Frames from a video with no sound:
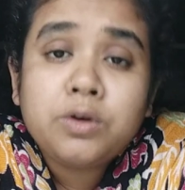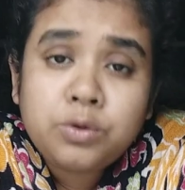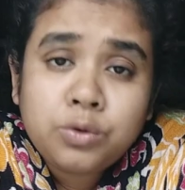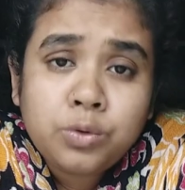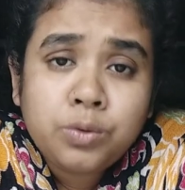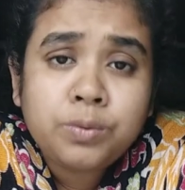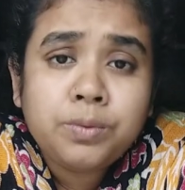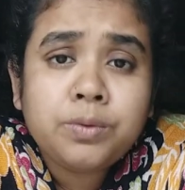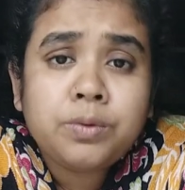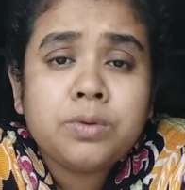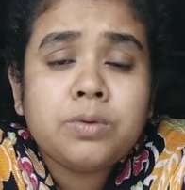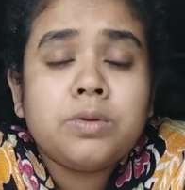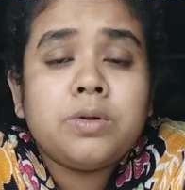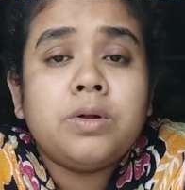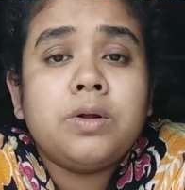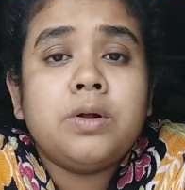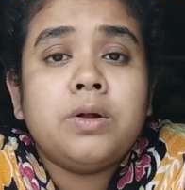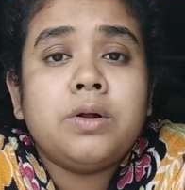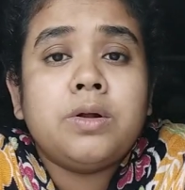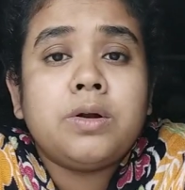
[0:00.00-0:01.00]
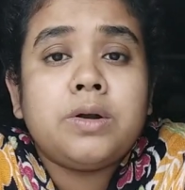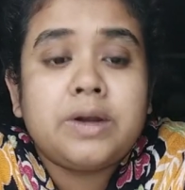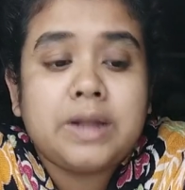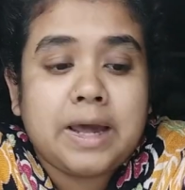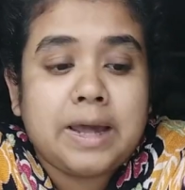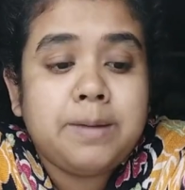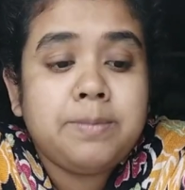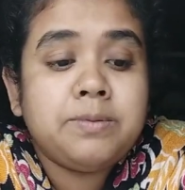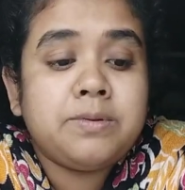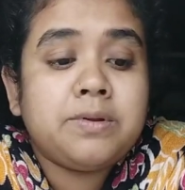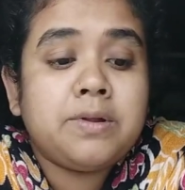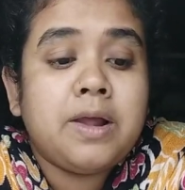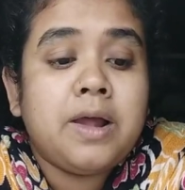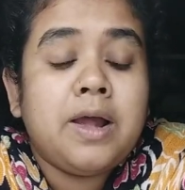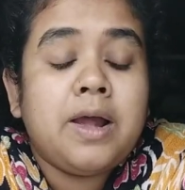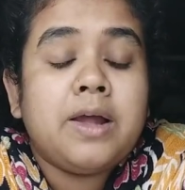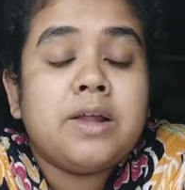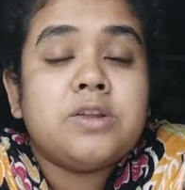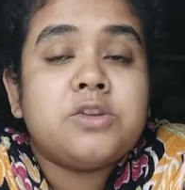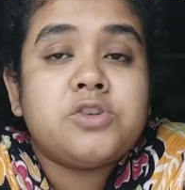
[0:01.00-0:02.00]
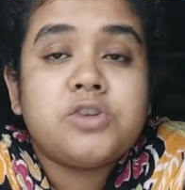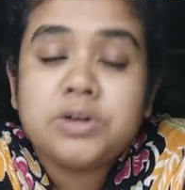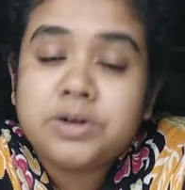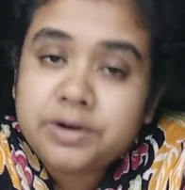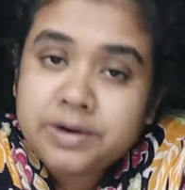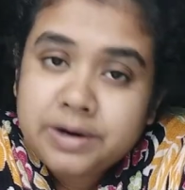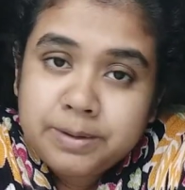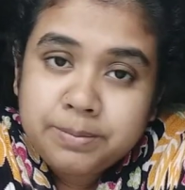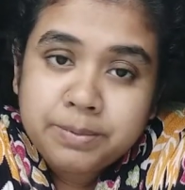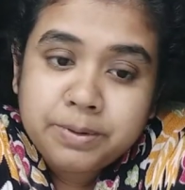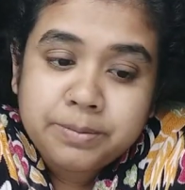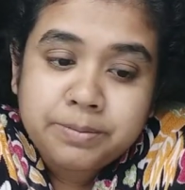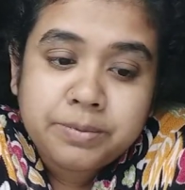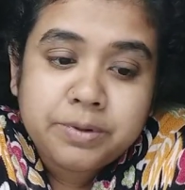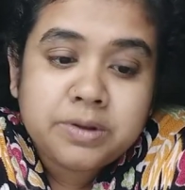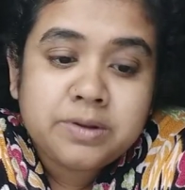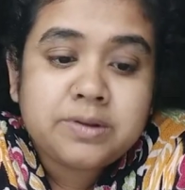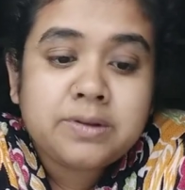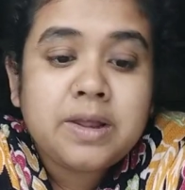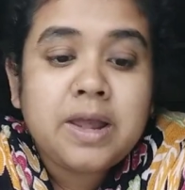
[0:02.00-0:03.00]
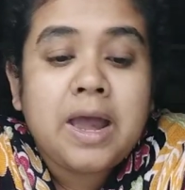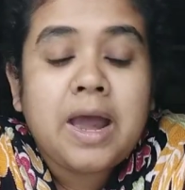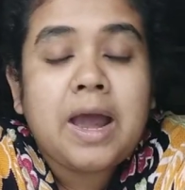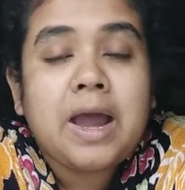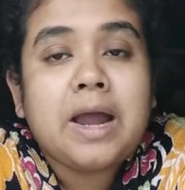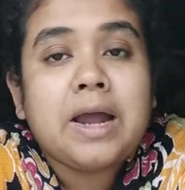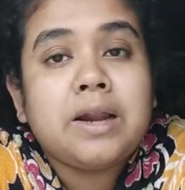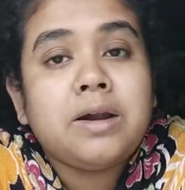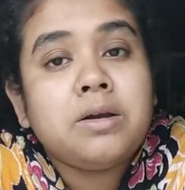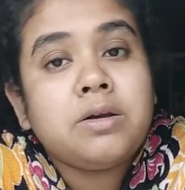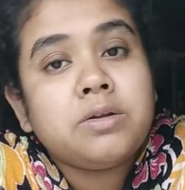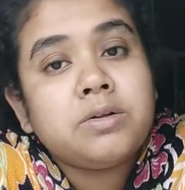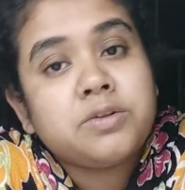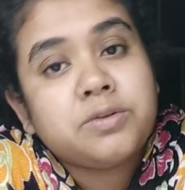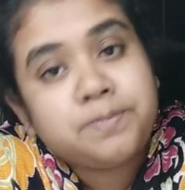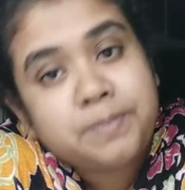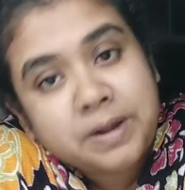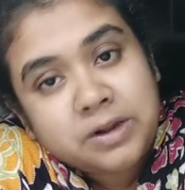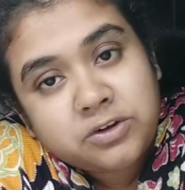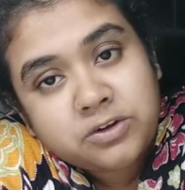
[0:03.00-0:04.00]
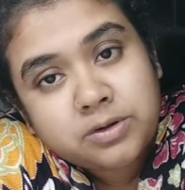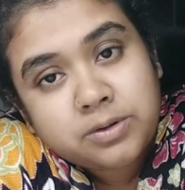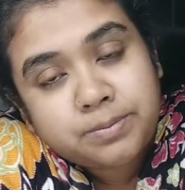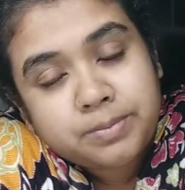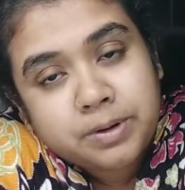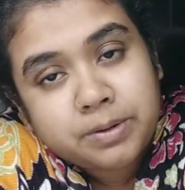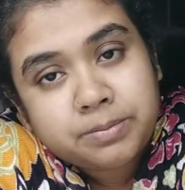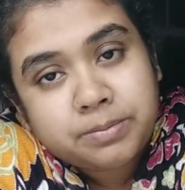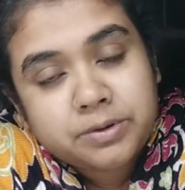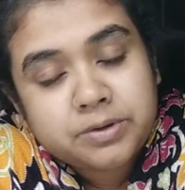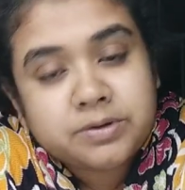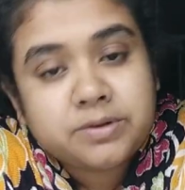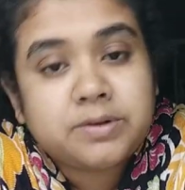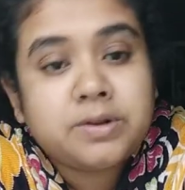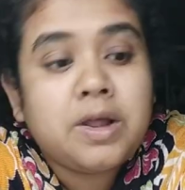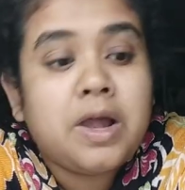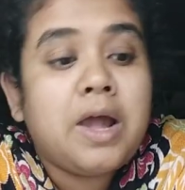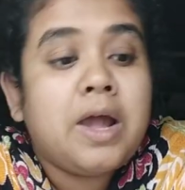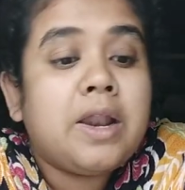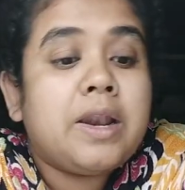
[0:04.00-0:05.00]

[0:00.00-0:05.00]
2 types, general purpose and special purpose.